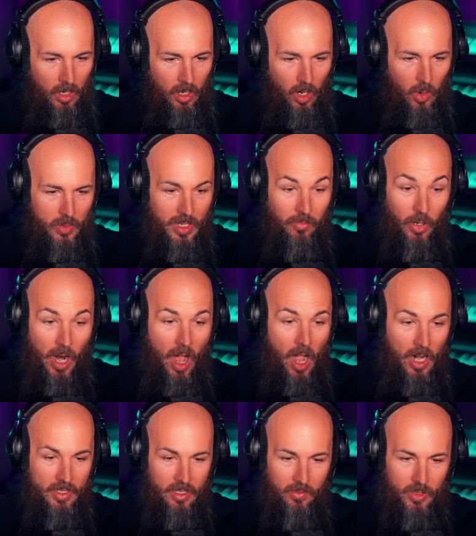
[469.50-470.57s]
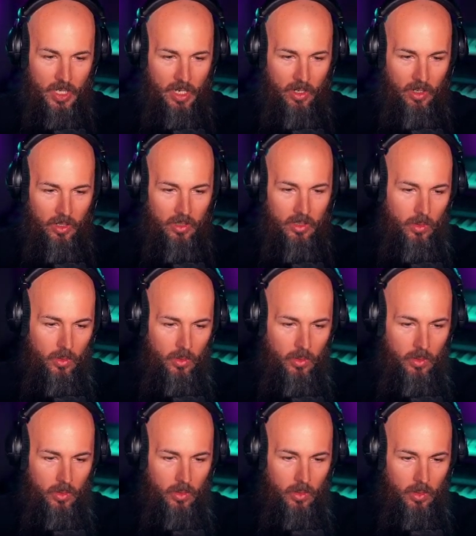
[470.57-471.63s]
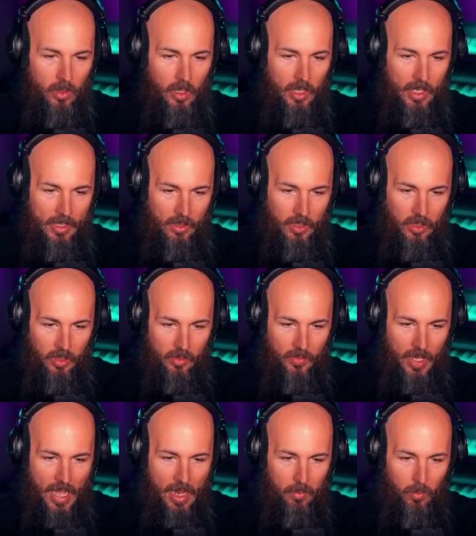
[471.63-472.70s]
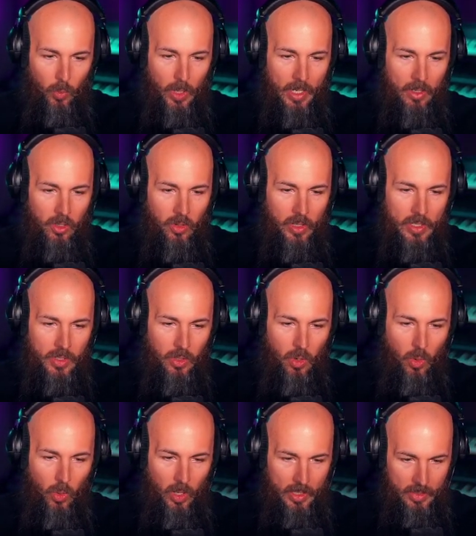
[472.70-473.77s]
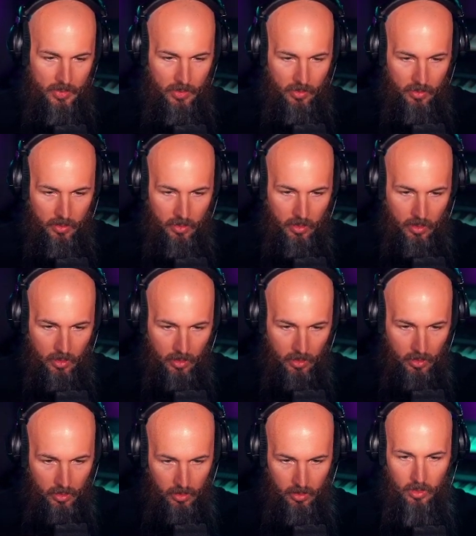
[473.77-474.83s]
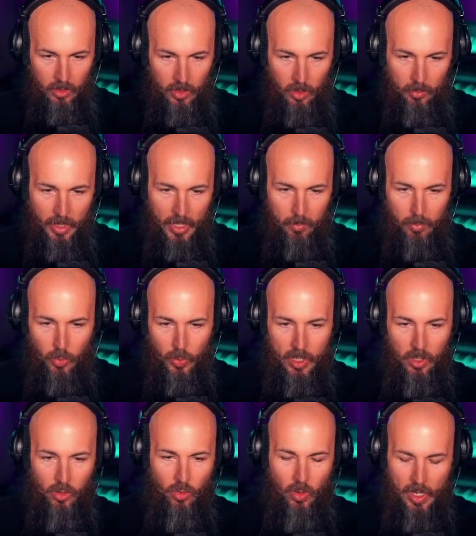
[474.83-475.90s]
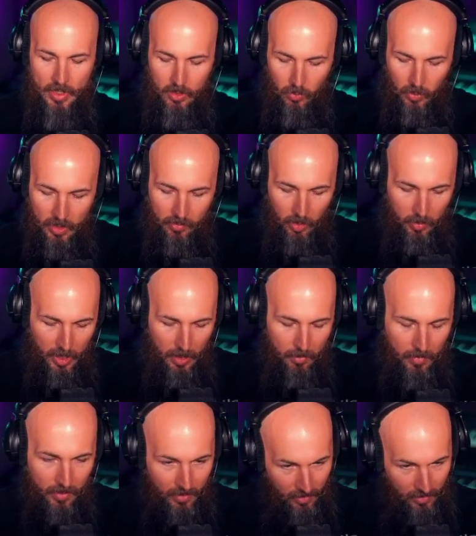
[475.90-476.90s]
Oh, different octaves here. I like a little of that. We can increase the chorus a little bit, but we can crank the reverb up.